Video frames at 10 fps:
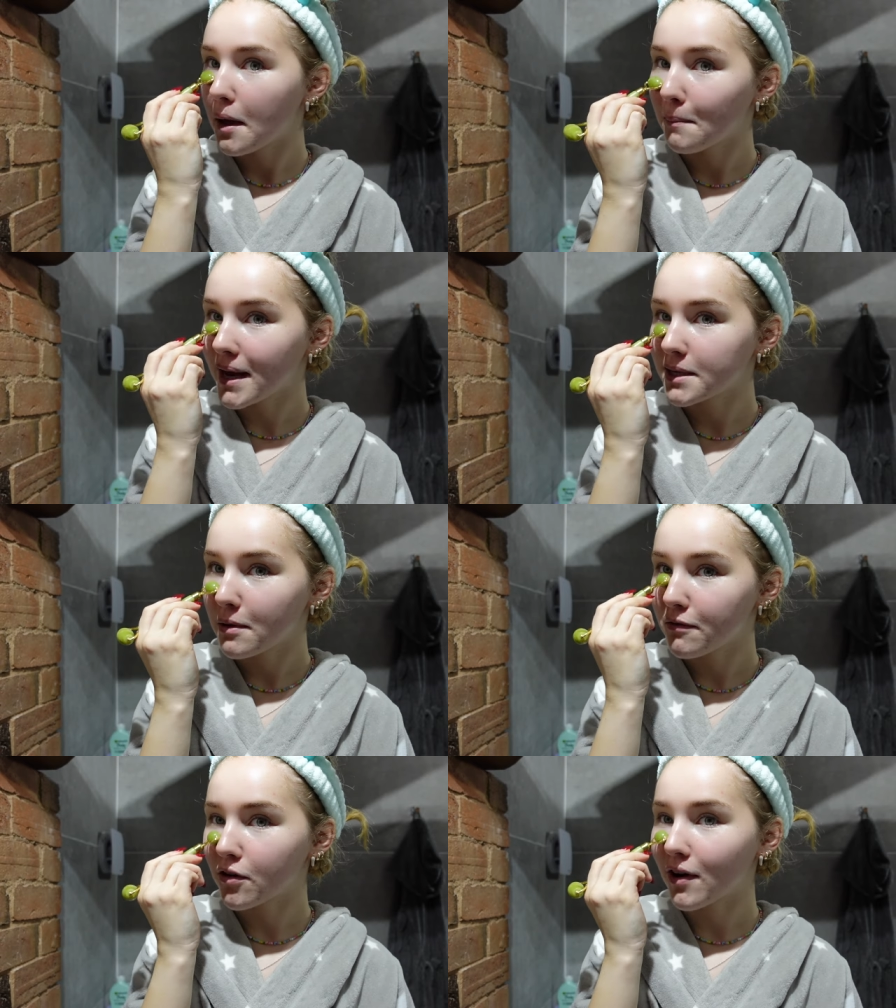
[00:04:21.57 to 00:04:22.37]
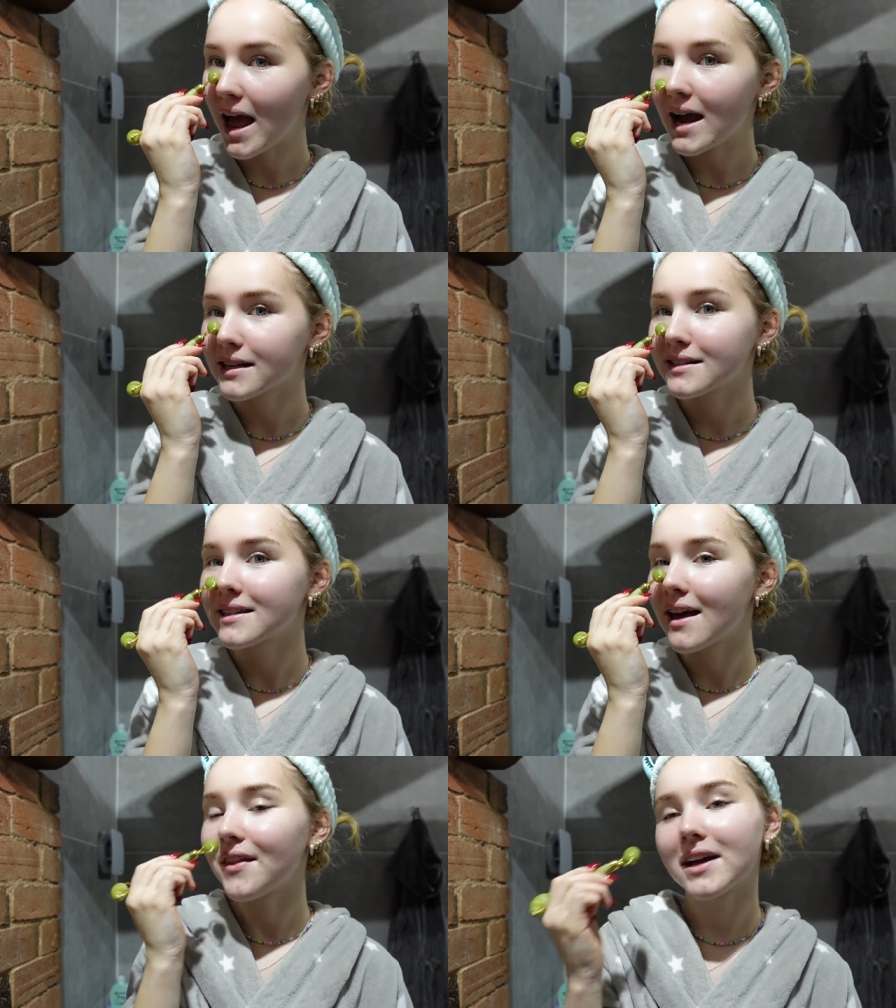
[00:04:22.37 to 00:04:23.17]
makes me feel
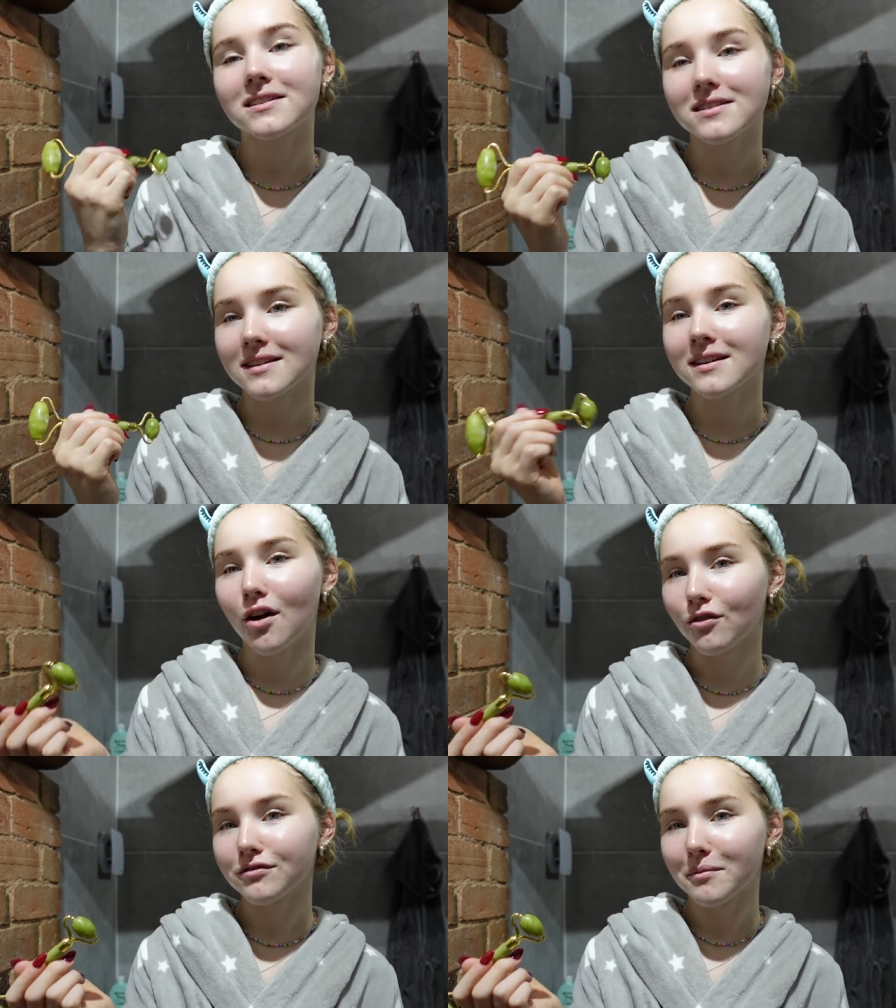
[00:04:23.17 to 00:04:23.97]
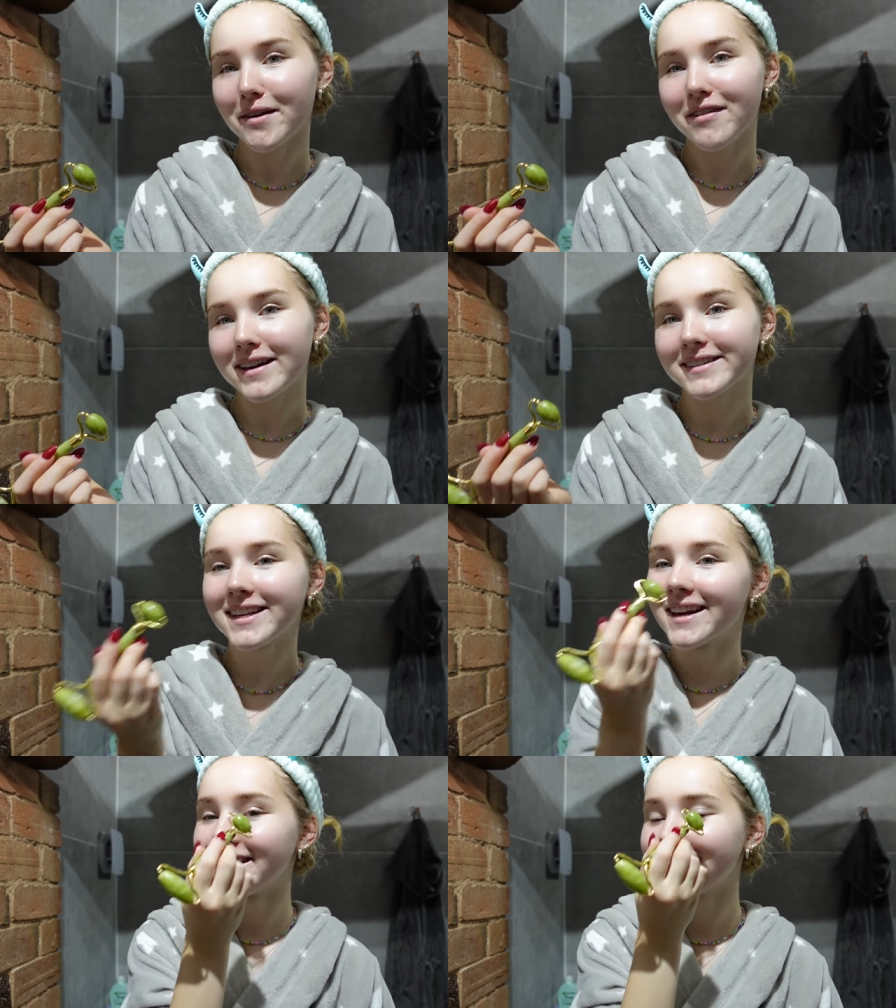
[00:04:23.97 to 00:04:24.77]
relaxed, and that does a lot for my face.